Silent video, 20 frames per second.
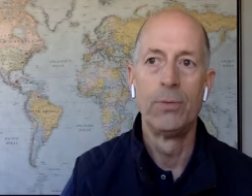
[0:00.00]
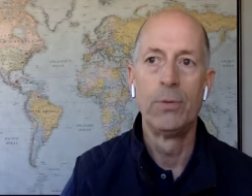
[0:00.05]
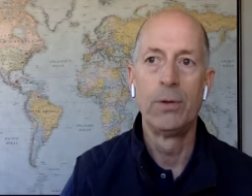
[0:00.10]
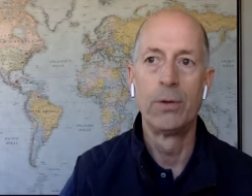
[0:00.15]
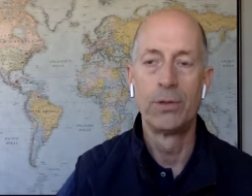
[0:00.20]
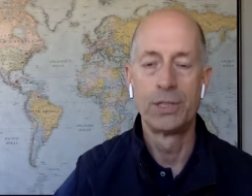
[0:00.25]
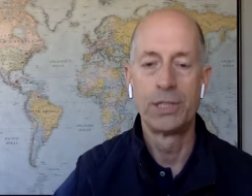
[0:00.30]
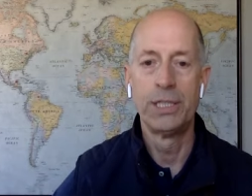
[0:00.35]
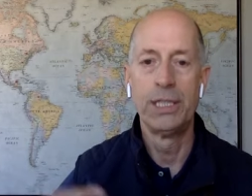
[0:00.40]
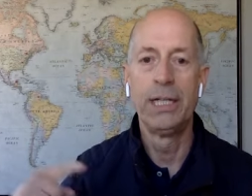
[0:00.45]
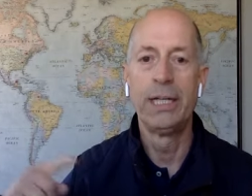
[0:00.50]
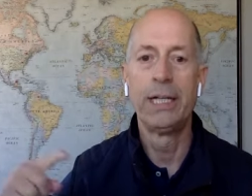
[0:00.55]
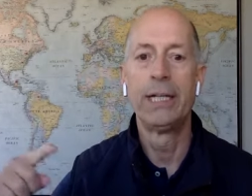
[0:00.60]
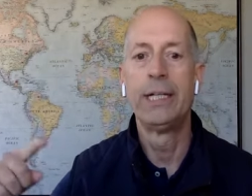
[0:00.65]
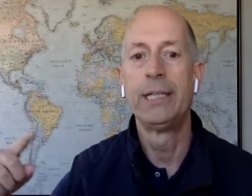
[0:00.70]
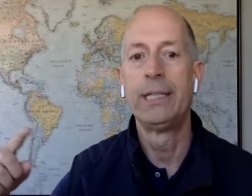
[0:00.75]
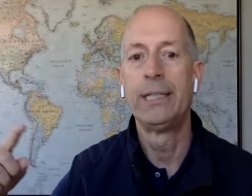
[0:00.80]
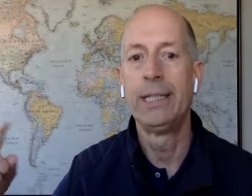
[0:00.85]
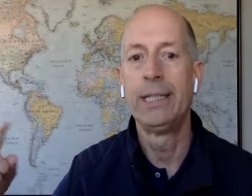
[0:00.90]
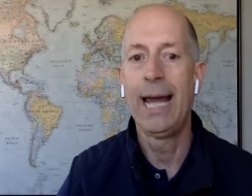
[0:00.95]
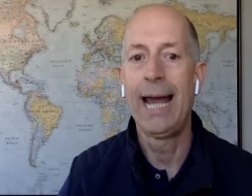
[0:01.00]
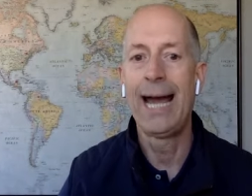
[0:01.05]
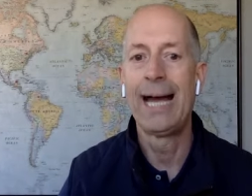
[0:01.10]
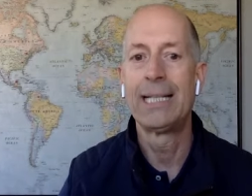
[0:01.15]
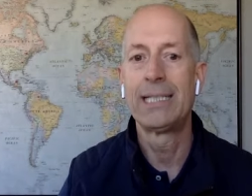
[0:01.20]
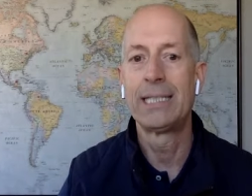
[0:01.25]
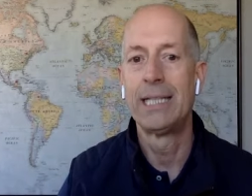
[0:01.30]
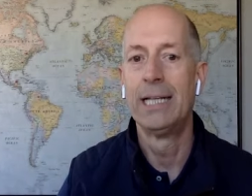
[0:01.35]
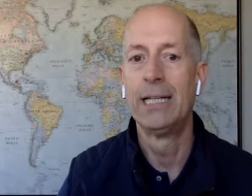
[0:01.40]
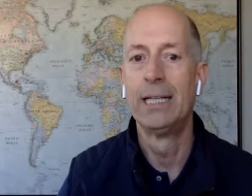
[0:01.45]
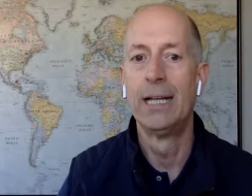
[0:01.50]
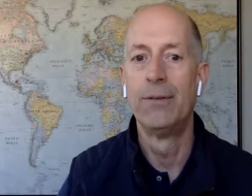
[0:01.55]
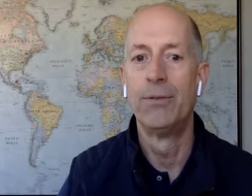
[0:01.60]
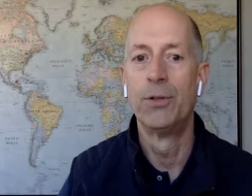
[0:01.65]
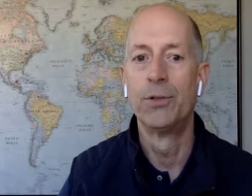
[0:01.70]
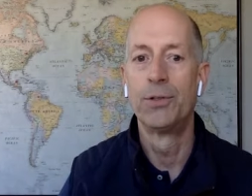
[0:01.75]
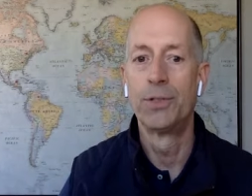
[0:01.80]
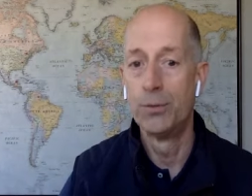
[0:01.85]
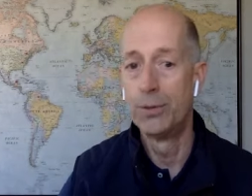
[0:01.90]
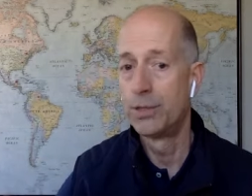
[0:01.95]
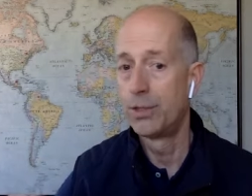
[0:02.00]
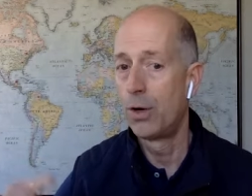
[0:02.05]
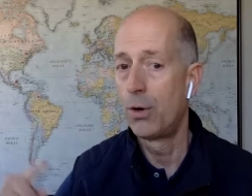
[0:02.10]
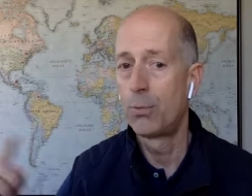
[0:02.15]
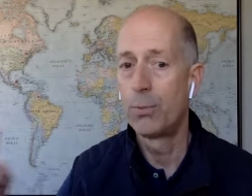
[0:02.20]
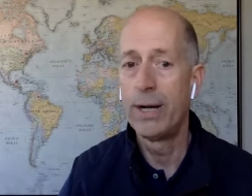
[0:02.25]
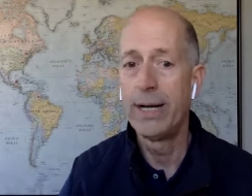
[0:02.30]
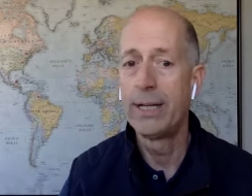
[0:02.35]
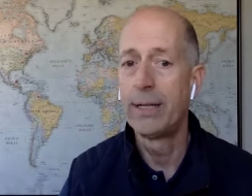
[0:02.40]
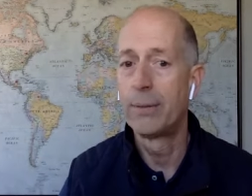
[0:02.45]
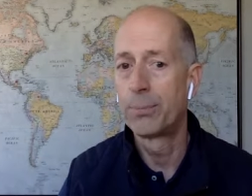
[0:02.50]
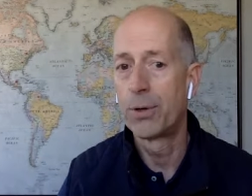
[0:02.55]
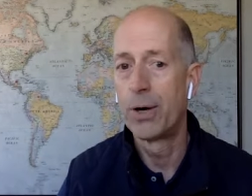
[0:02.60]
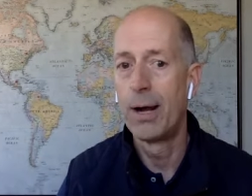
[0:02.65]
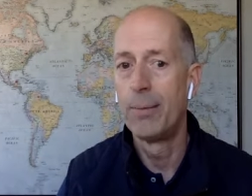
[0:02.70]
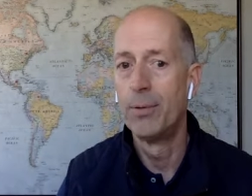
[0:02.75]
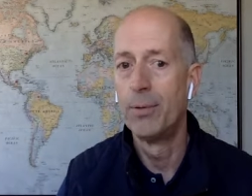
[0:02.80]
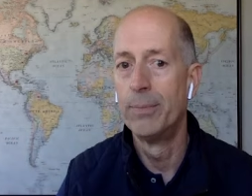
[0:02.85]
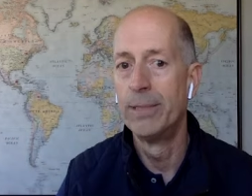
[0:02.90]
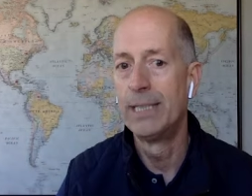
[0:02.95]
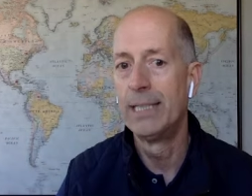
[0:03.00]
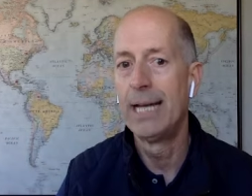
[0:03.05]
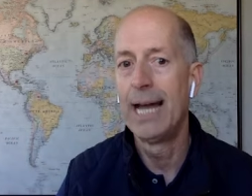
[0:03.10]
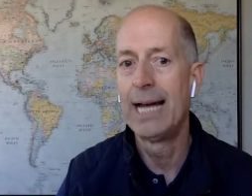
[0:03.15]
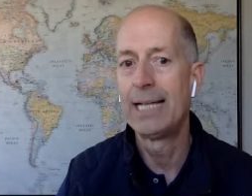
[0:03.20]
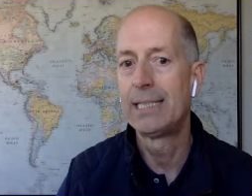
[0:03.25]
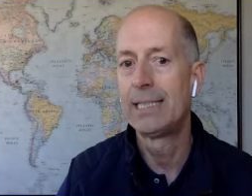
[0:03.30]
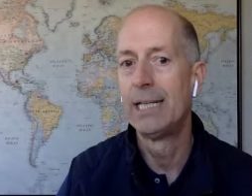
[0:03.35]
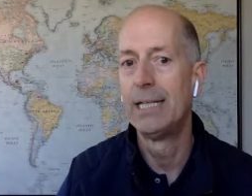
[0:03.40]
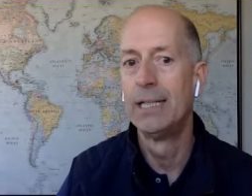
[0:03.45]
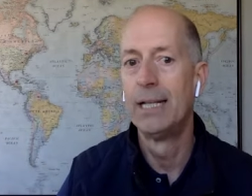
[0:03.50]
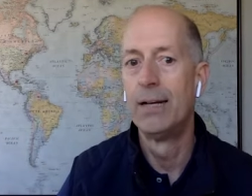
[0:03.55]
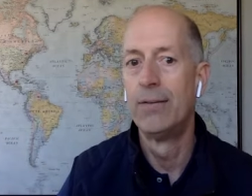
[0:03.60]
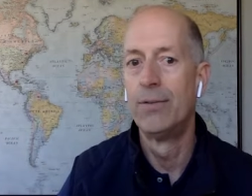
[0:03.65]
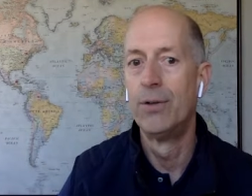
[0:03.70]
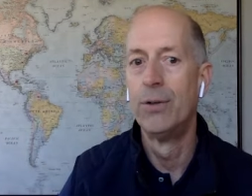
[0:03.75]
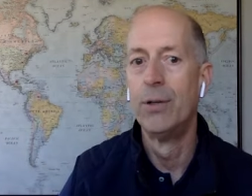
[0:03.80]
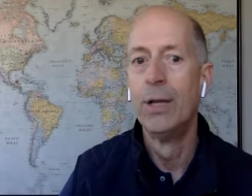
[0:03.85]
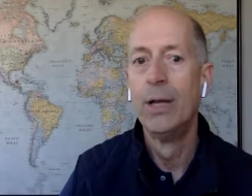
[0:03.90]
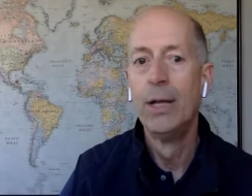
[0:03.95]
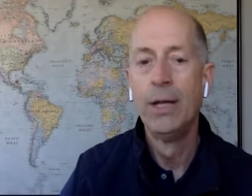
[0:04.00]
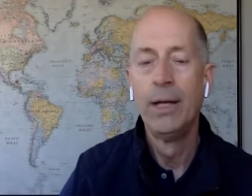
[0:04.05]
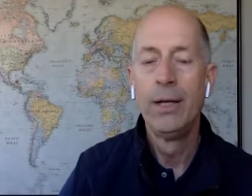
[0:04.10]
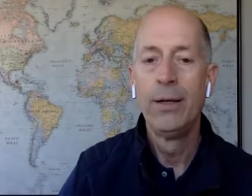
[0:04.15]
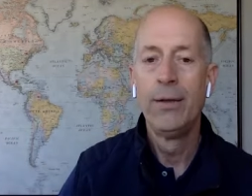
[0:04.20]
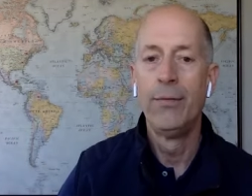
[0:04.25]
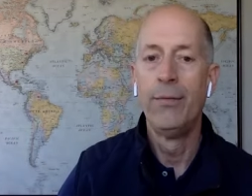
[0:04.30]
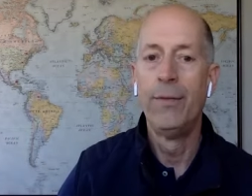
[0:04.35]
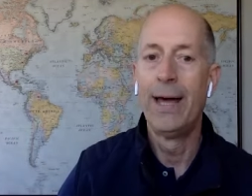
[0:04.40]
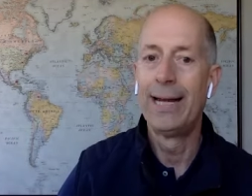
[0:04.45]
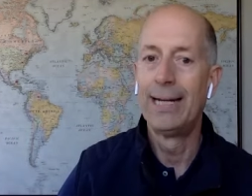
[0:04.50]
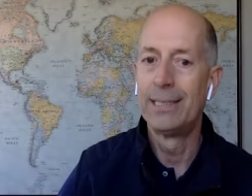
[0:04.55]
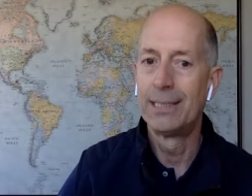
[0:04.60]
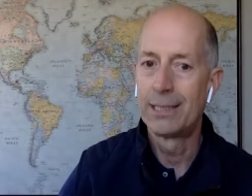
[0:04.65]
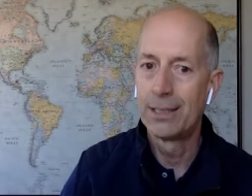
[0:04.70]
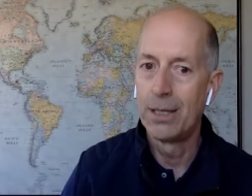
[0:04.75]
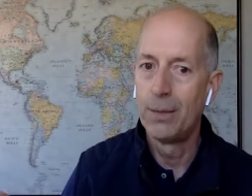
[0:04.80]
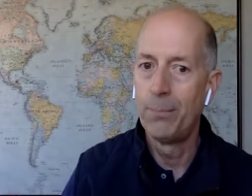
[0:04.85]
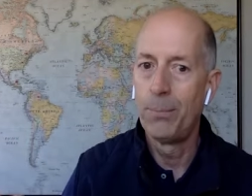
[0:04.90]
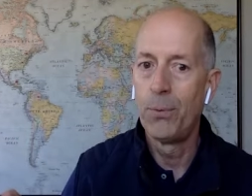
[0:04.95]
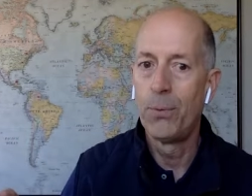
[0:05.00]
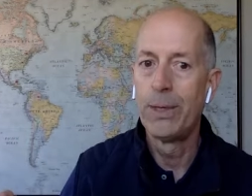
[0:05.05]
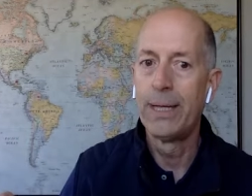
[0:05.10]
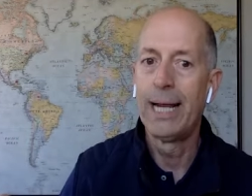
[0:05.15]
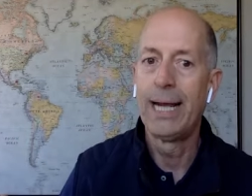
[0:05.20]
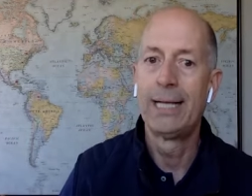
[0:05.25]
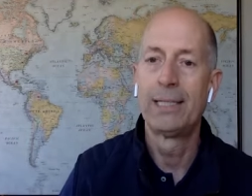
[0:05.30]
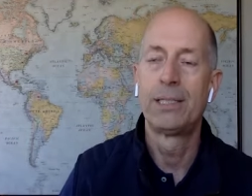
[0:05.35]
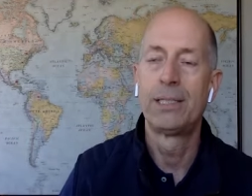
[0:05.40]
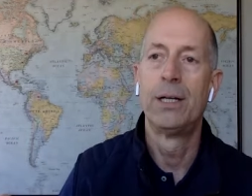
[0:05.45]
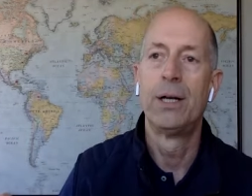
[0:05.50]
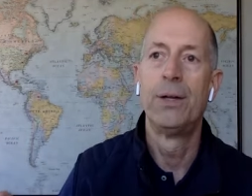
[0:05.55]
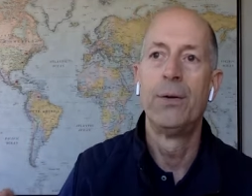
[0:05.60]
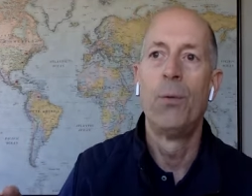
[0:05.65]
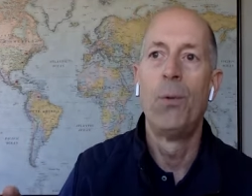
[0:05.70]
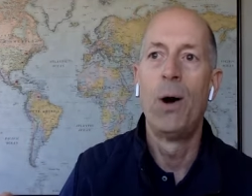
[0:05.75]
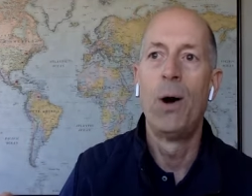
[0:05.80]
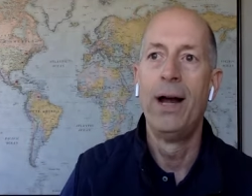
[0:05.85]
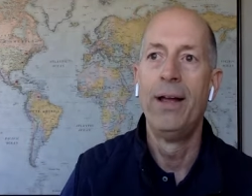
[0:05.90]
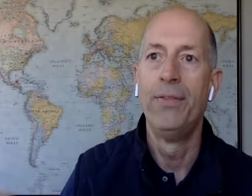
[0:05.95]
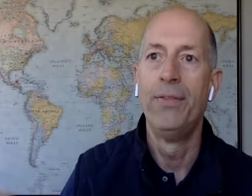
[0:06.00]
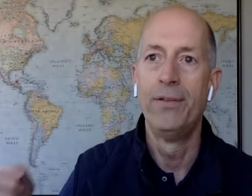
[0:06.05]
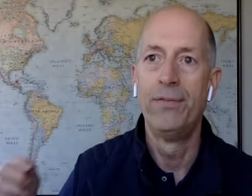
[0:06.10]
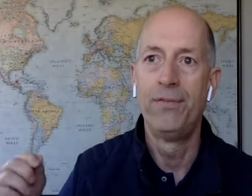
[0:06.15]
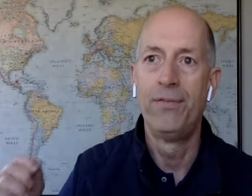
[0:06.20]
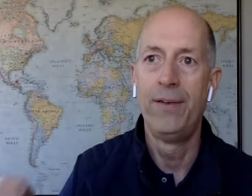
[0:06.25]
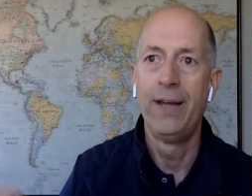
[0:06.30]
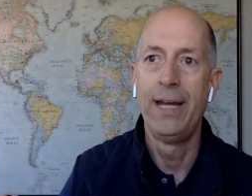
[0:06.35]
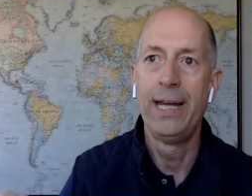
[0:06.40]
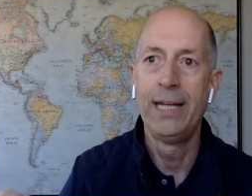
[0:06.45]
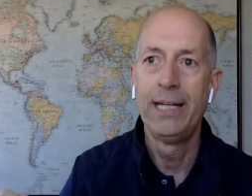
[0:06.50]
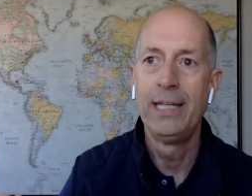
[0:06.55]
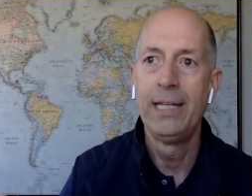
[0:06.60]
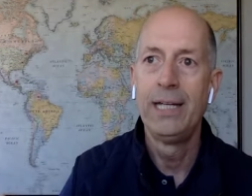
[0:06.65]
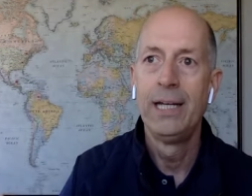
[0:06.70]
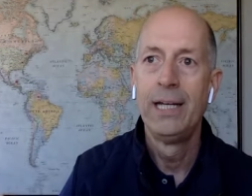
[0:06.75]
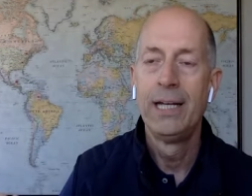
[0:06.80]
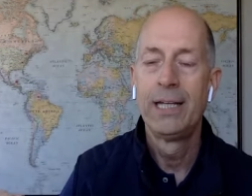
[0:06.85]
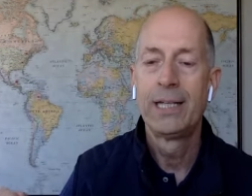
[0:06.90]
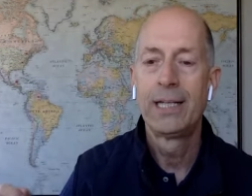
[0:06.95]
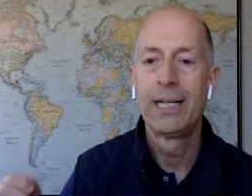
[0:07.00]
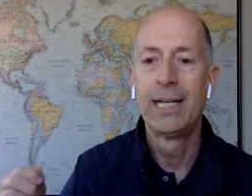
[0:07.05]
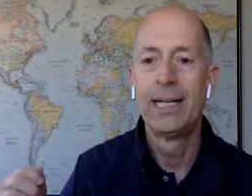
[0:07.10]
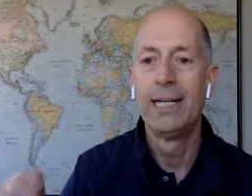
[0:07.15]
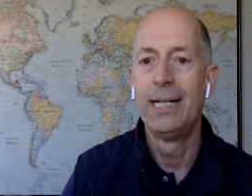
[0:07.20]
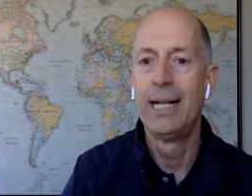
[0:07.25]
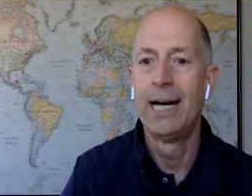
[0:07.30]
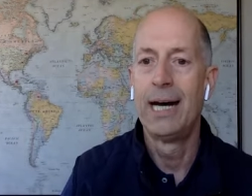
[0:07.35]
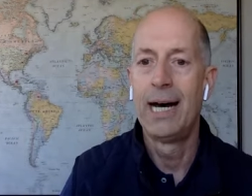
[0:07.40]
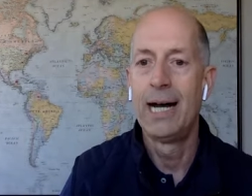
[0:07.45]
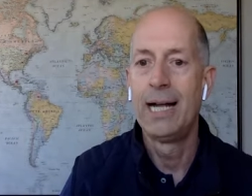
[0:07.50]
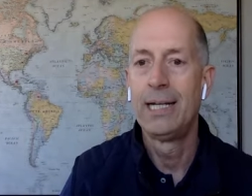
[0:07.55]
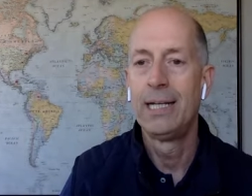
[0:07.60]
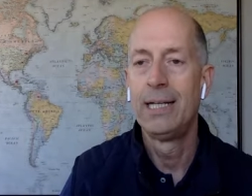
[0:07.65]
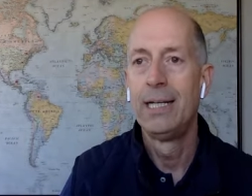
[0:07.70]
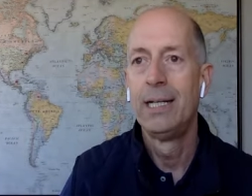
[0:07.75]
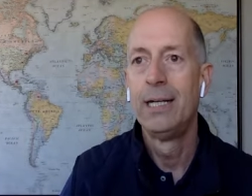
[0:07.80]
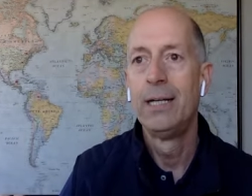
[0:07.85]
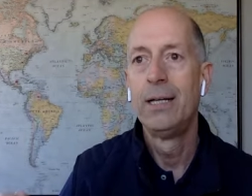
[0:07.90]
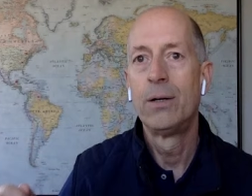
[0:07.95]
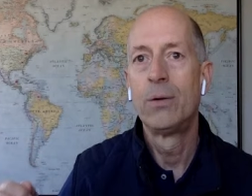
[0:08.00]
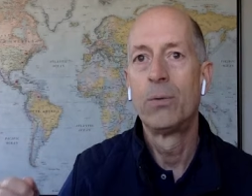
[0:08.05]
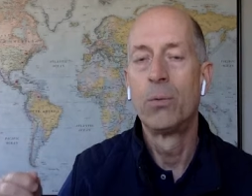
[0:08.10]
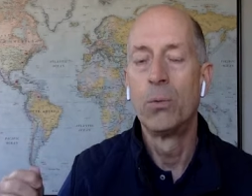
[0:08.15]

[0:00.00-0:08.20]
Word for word: We're seeing it at the asset level. So, it's already a problem at the asset level that at some point has to unwind. The Fed cannot mm-hmm.